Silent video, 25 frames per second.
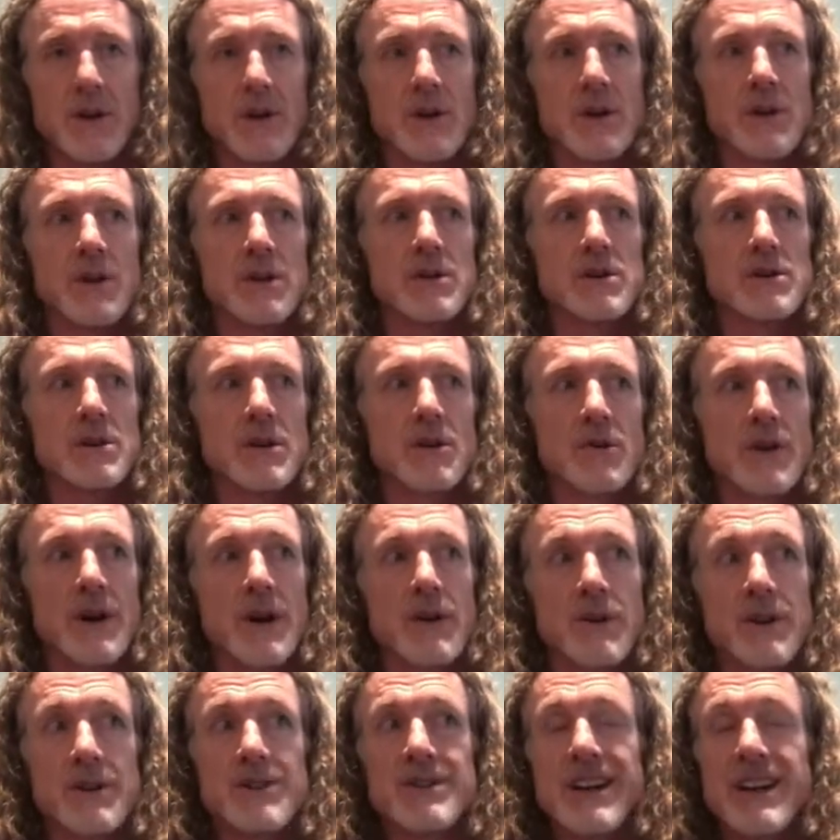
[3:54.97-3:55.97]
So I
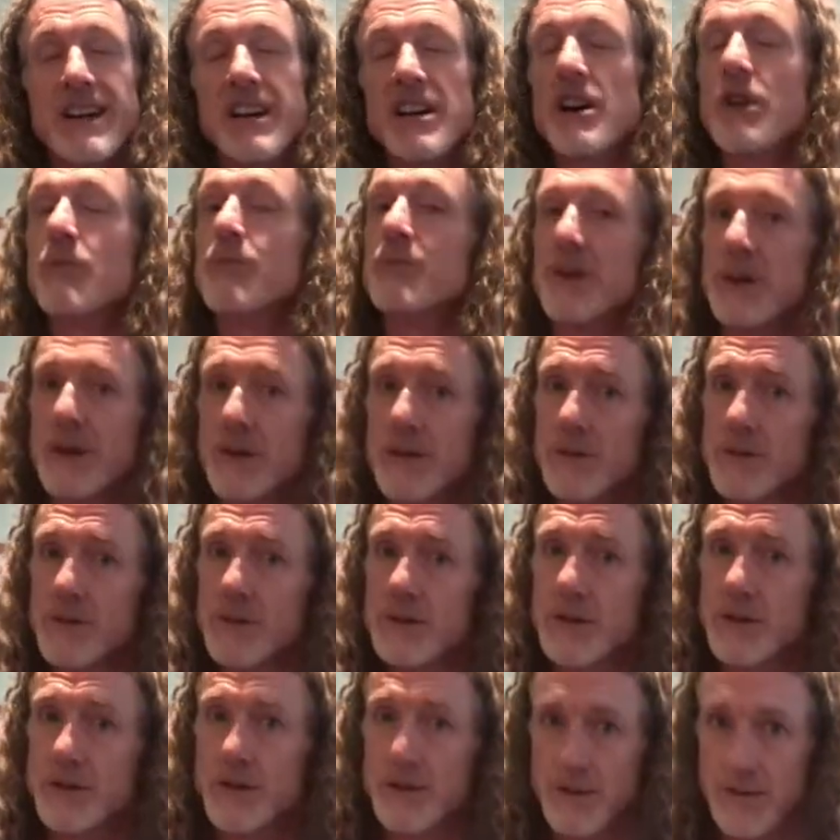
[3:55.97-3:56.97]
want to try to help you
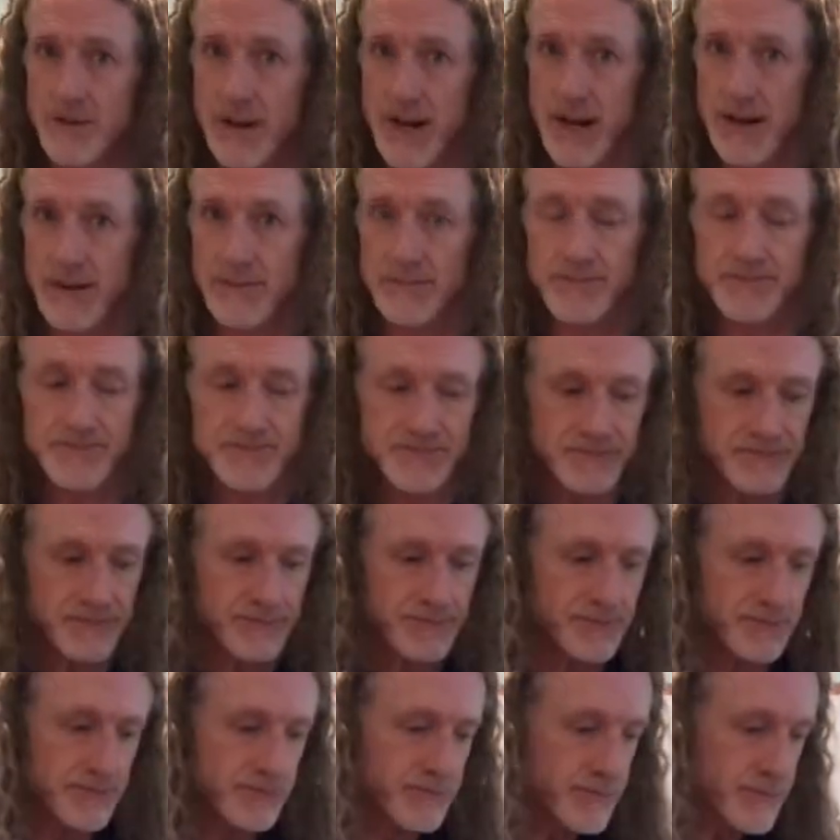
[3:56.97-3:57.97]
to do that.
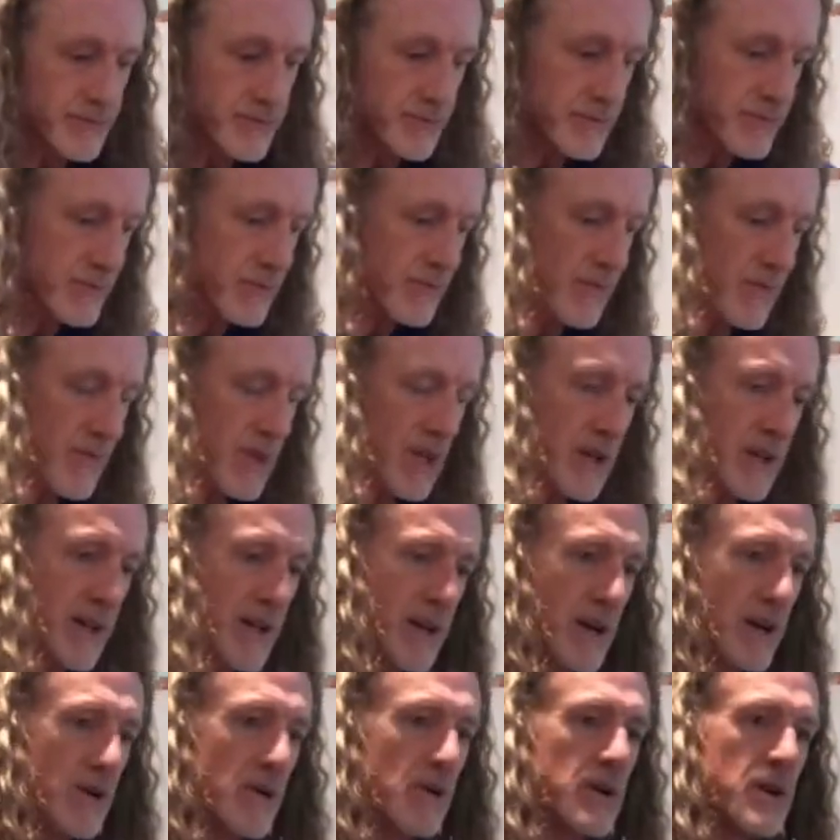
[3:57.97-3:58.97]

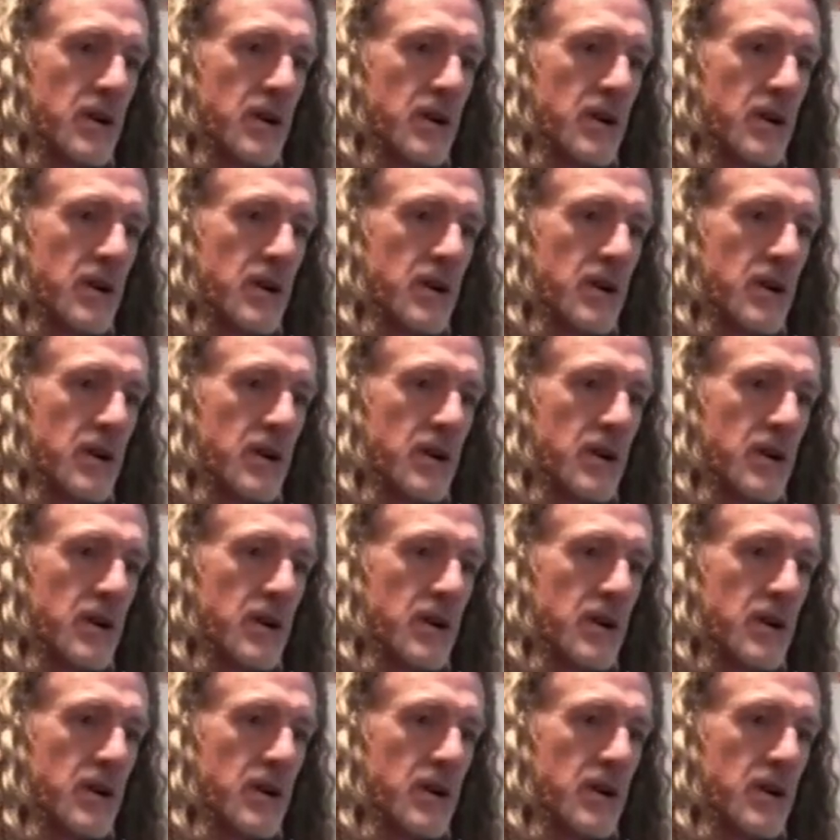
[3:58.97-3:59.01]
Now,